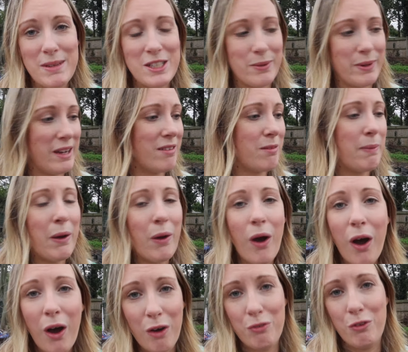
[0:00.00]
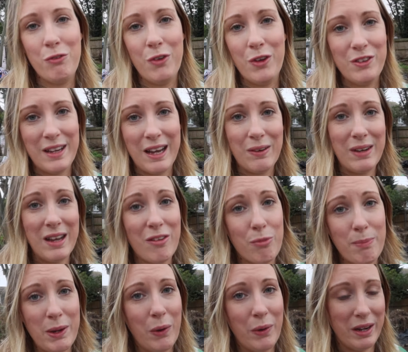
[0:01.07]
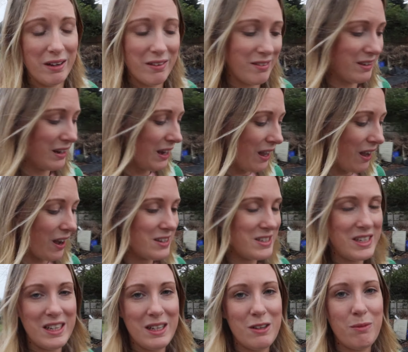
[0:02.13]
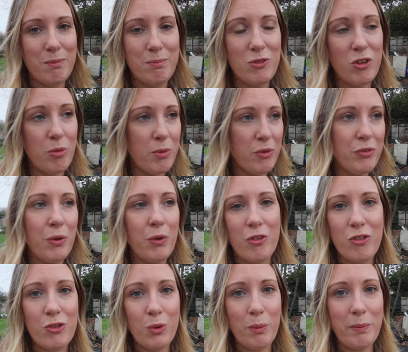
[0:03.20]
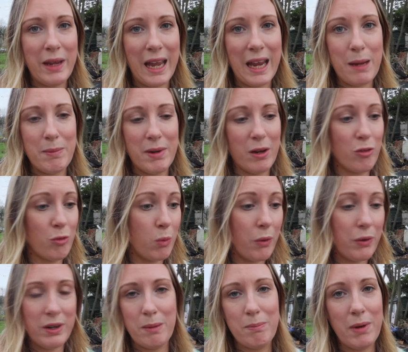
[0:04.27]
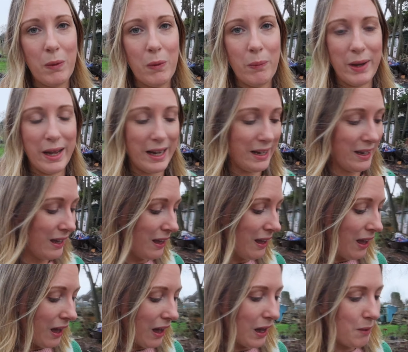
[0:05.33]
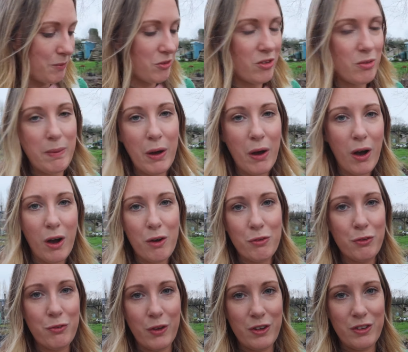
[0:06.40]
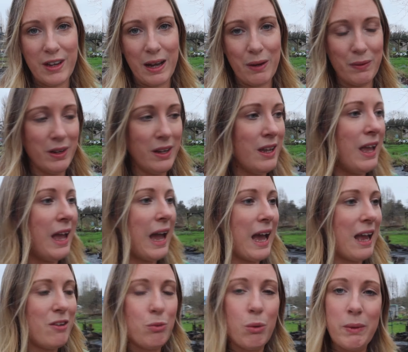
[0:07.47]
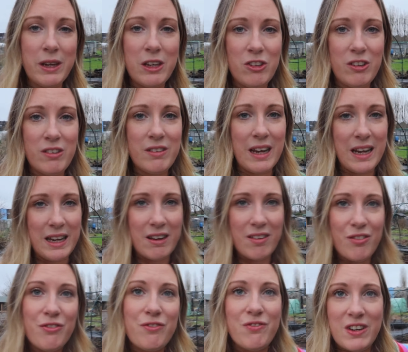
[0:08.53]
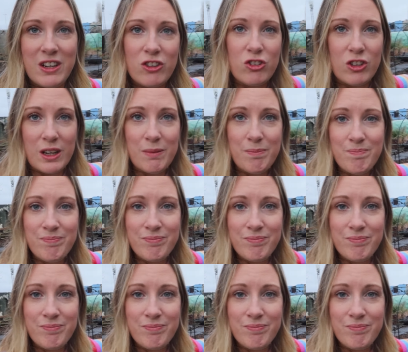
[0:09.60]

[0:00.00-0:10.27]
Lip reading: me do it. It's about half a foot down, let's be honest. I did it just before a storm came and I was worried it'd blow away. So it's about half a foot down. And what we're gonna do today is finish it